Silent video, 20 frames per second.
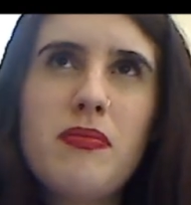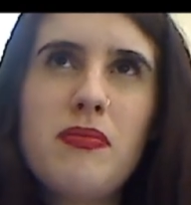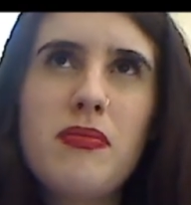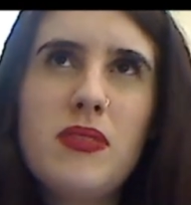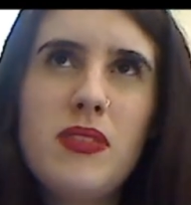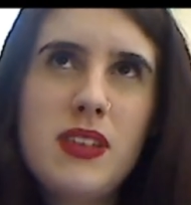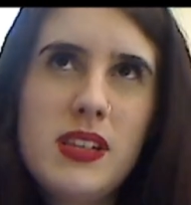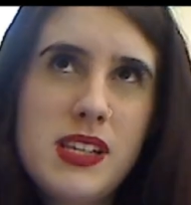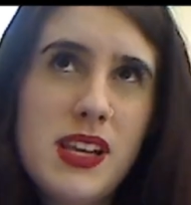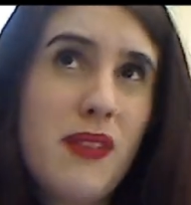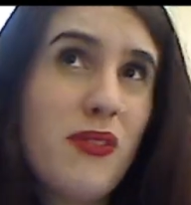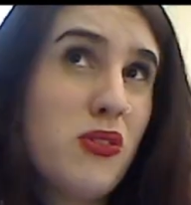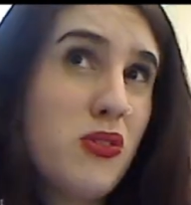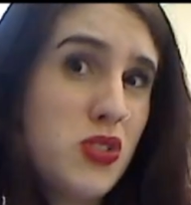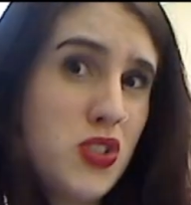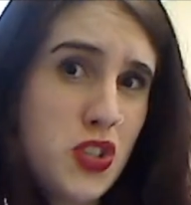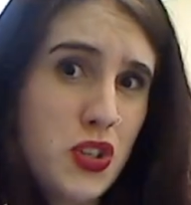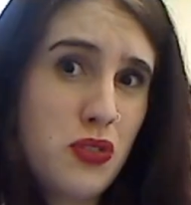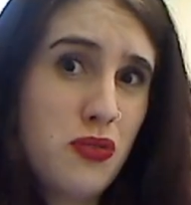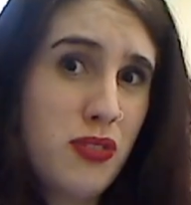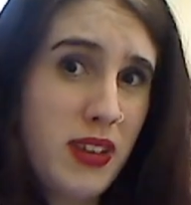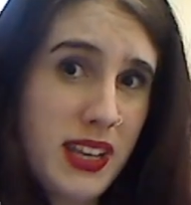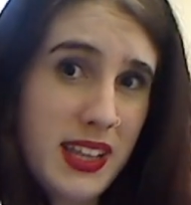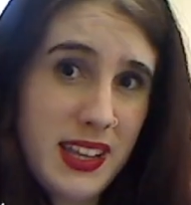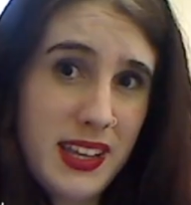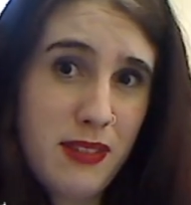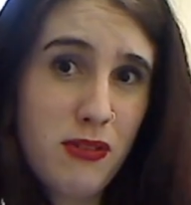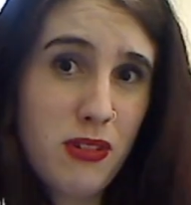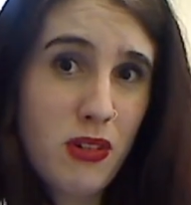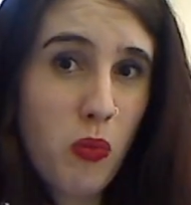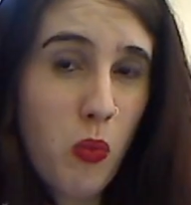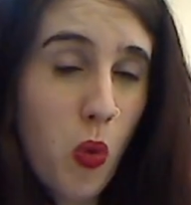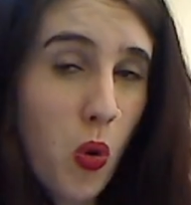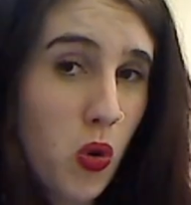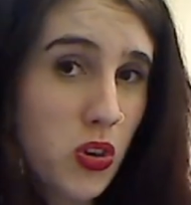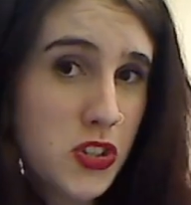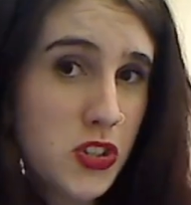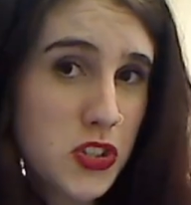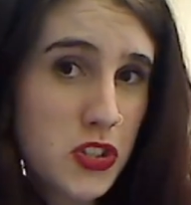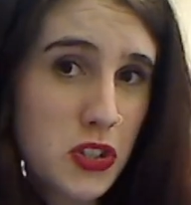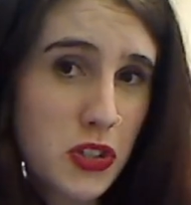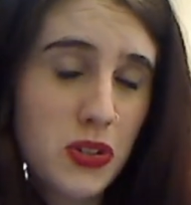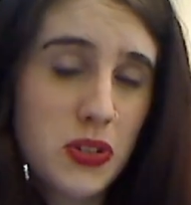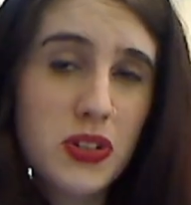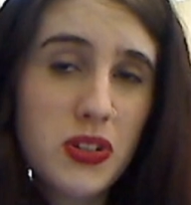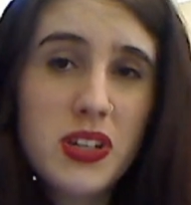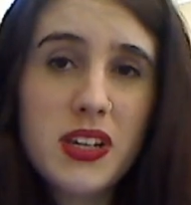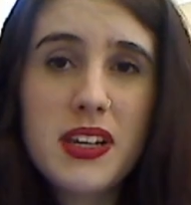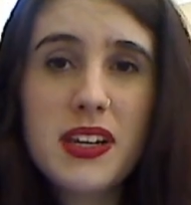the devil should really reward you